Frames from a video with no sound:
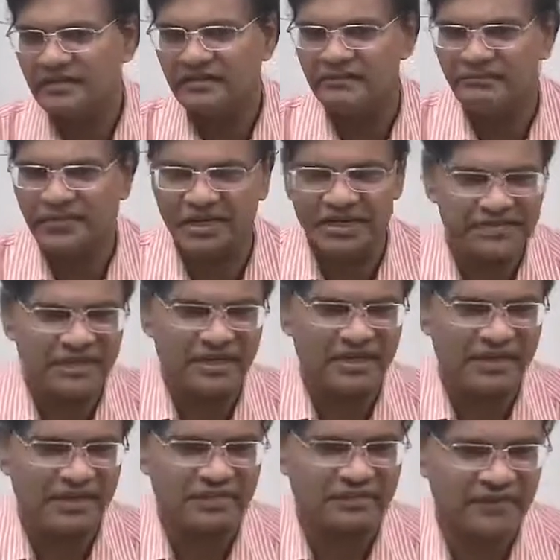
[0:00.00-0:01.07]
punish the
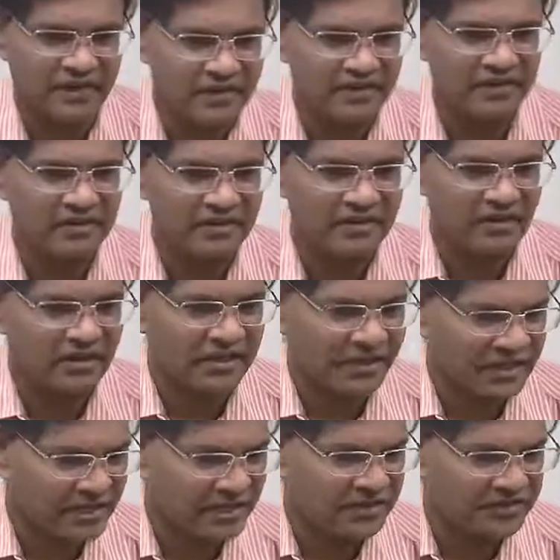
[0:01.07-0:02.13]
countries for not
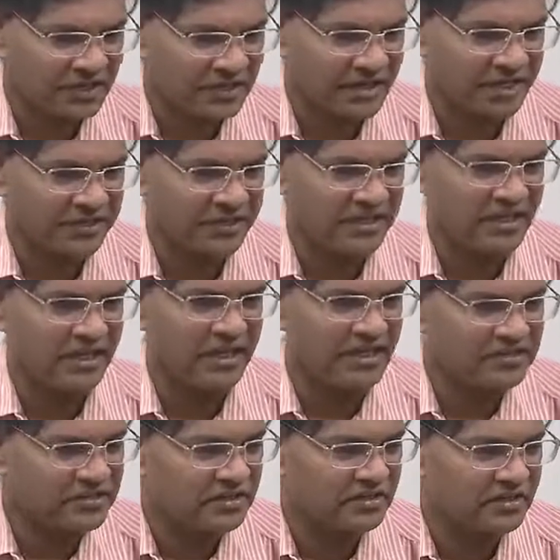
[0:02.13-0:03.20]
taking strict action
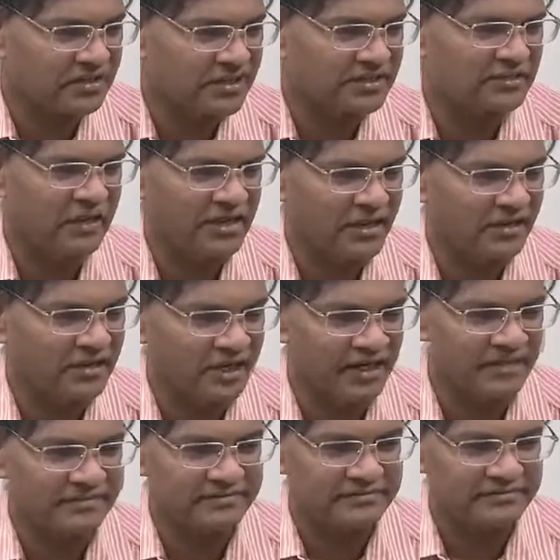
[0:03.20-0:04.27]
against this money laundering?
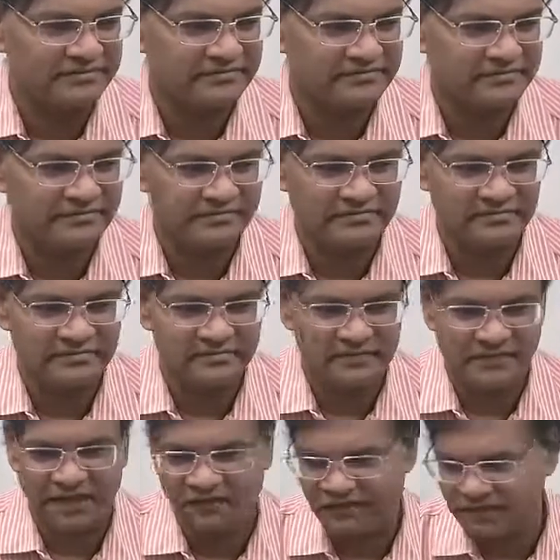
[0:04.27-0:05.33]

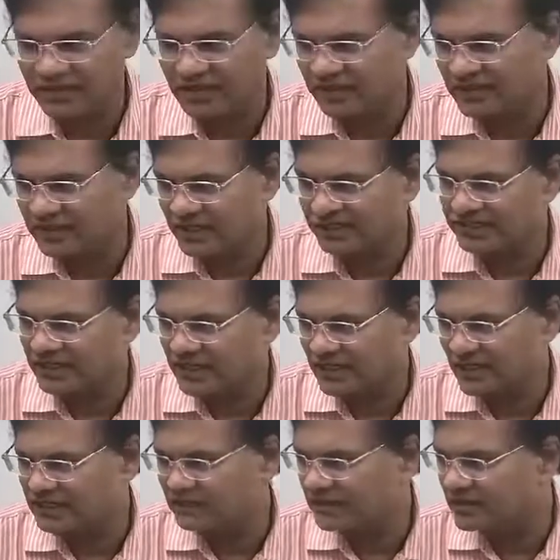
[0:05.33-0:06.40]
The question that was asked again
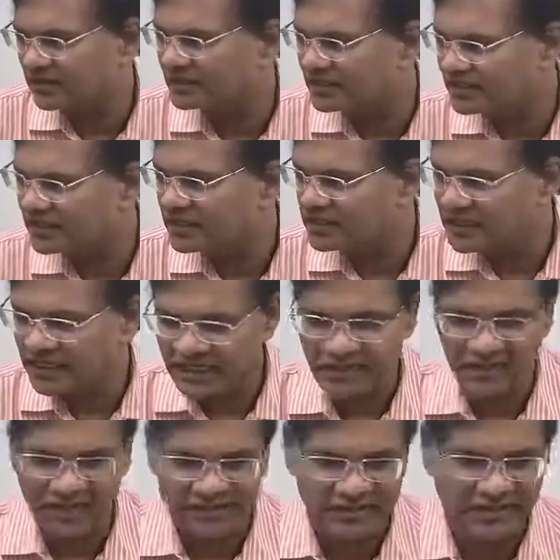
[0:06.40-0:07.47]
in your
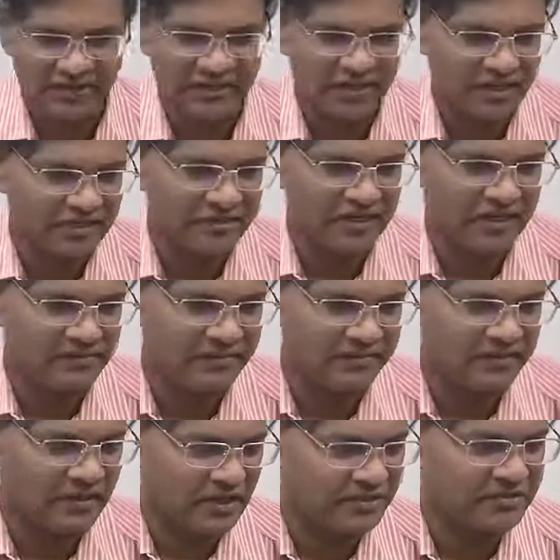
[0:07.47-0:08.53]
internal security
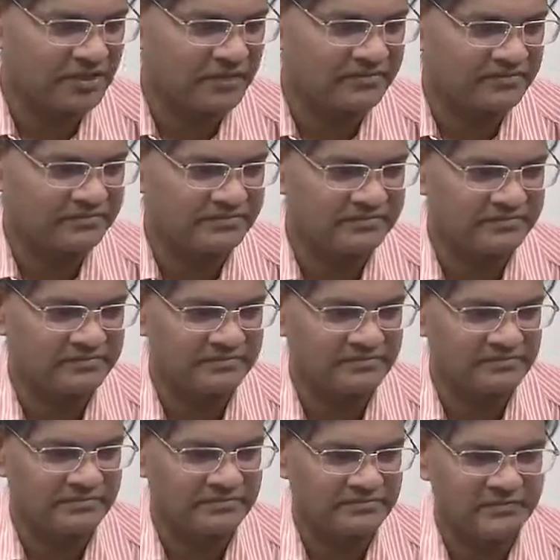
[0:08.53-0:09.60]
before last year.
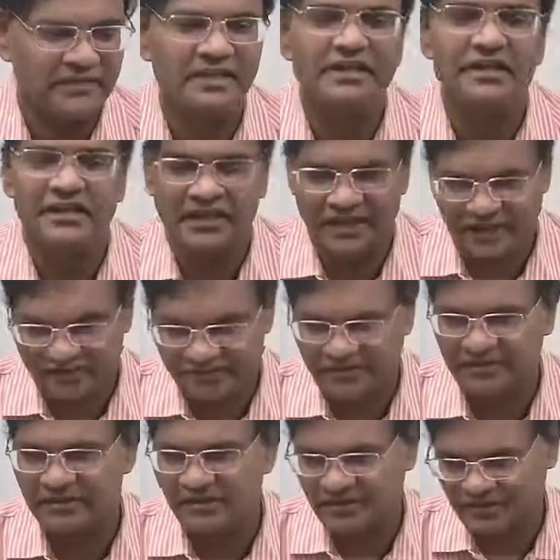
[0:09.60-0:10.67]
Yes,
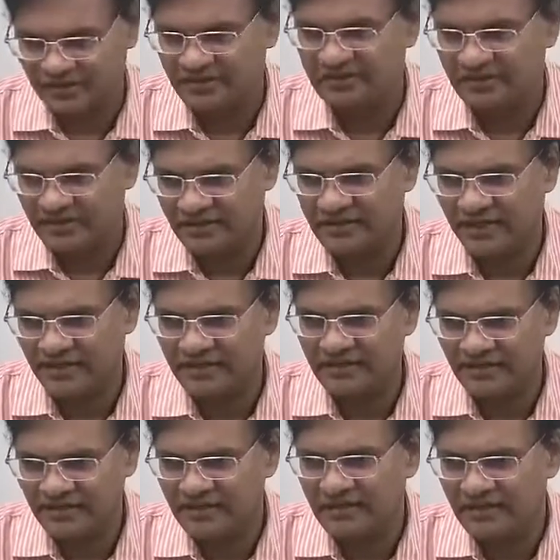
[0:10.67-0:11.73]
right?
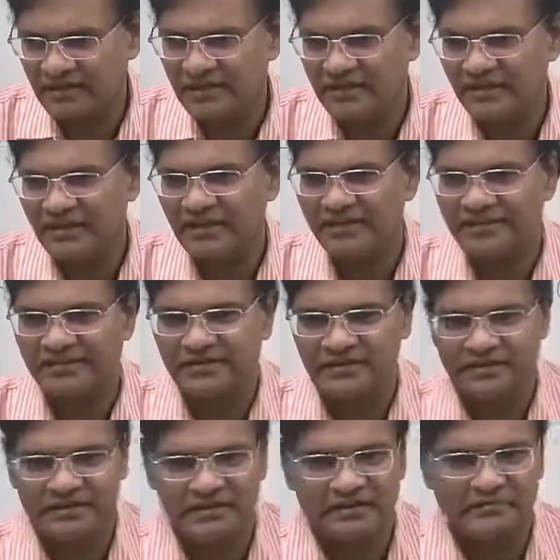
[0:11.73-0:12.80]

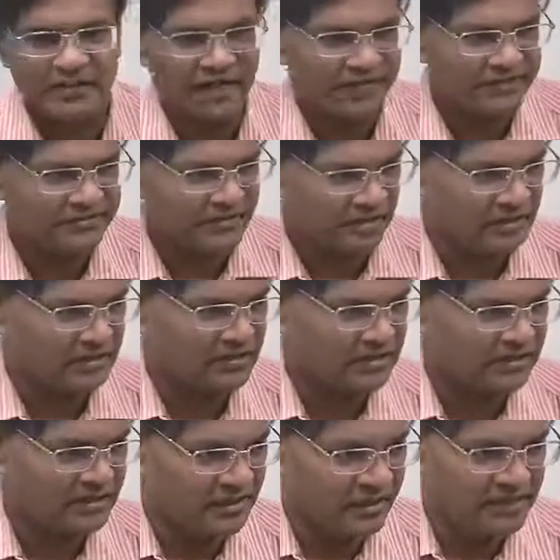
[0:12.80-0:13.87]
So Pakistan
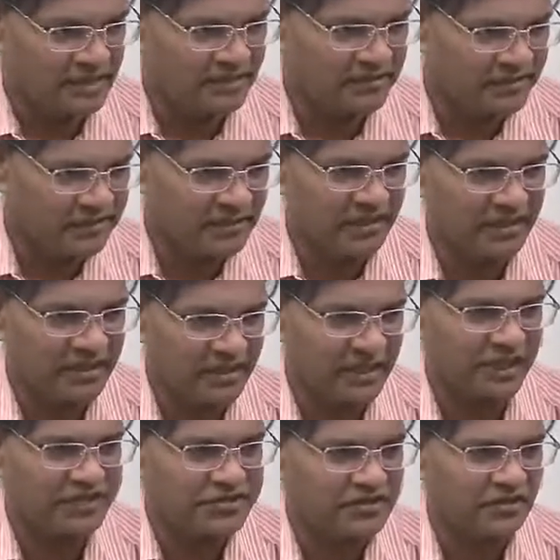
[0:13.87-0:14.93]
right now is in the grey
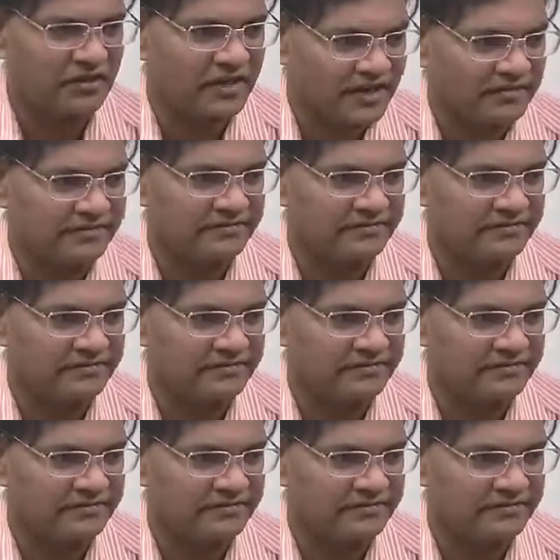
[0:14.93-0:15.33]
list only.